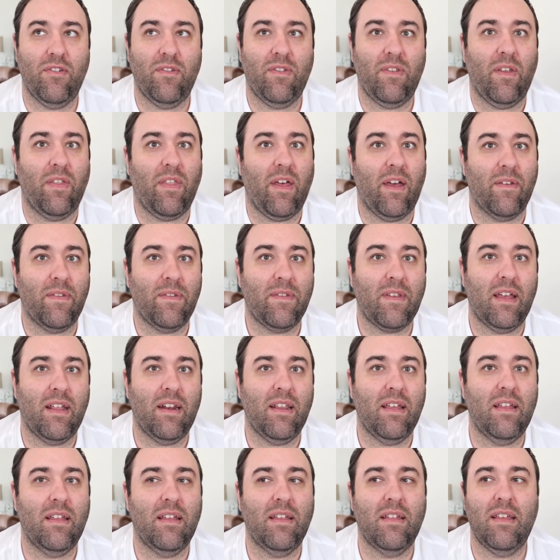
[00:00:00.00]
so that was kind
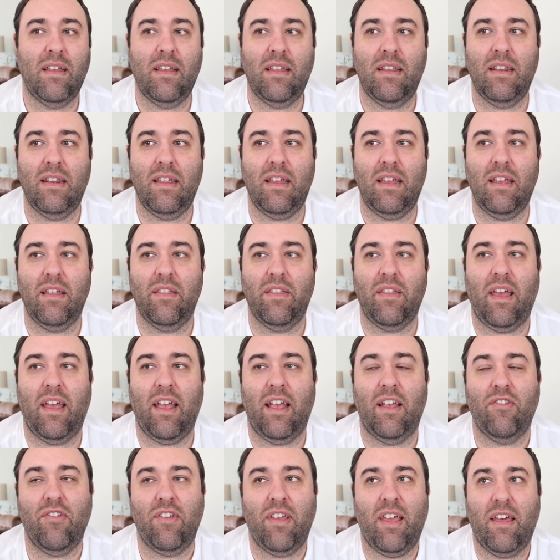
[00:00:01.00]
of neat
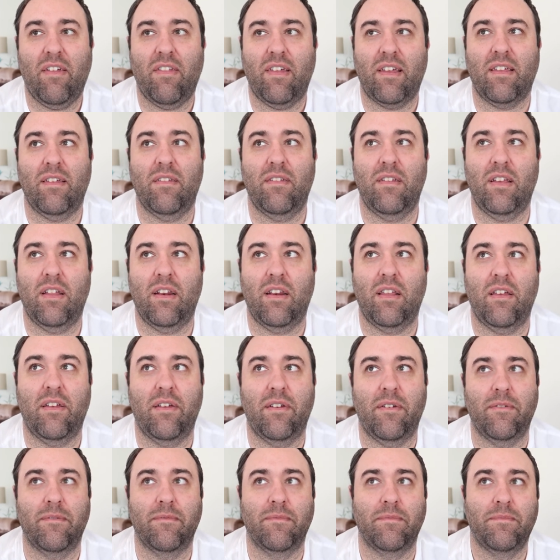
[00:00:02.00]
that Ash had like a, you
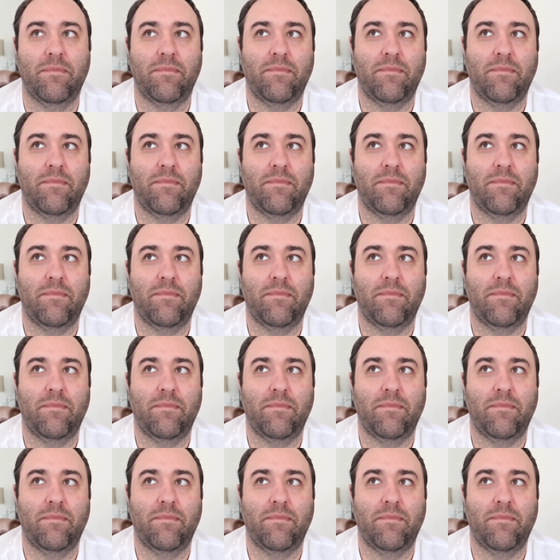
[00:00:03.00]
know,